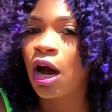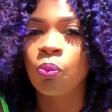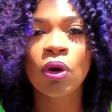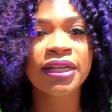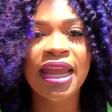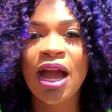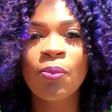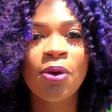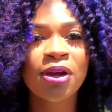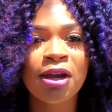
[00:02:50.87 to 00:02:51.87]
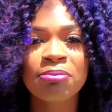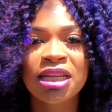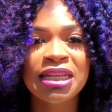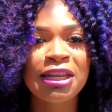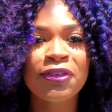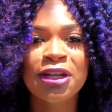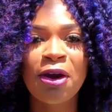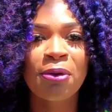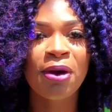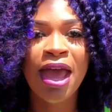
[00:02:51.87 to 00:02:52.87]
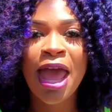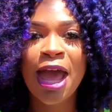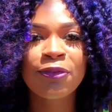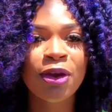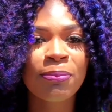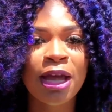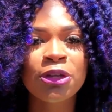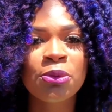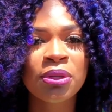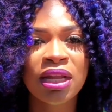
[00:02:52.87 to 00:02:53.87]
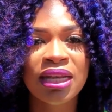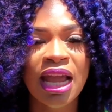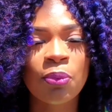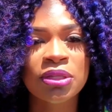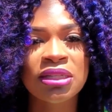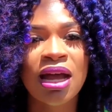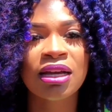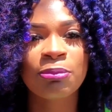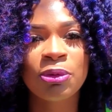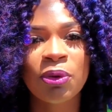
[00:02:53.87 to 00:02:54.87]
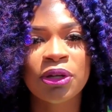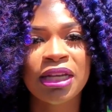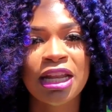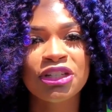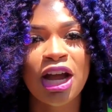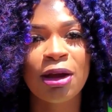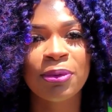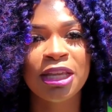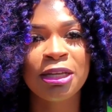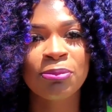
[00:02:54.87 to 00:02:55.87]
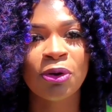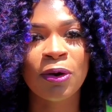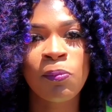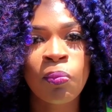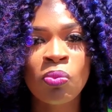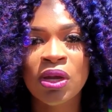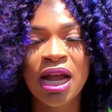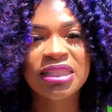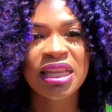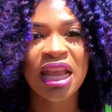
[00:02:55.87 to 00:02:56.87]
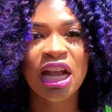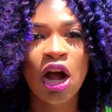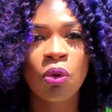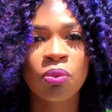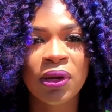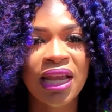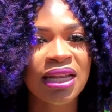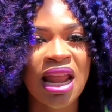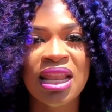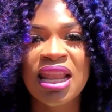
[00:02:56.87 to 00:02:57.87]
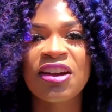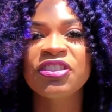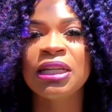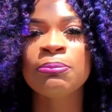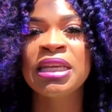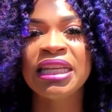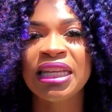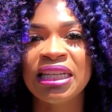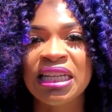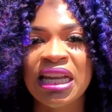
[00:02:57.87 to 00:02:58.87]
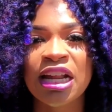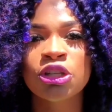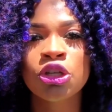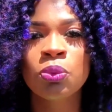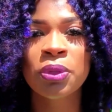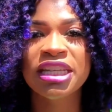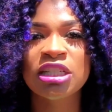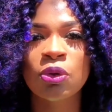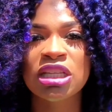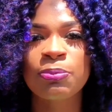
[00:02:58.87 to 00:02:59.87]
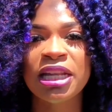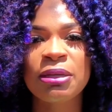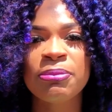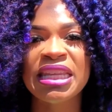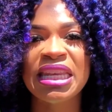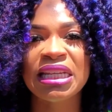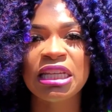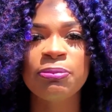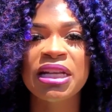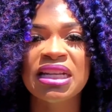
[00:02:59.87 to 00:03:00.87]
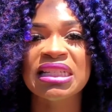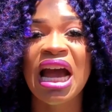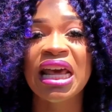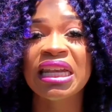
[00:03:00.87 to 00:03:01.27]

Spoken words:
One day I woke up, didn't even know. Halfway by noon that day, I was not going to be working that job anymore. God said, go. And I left immediately. Not a 2 weeks notice, but immediately, because God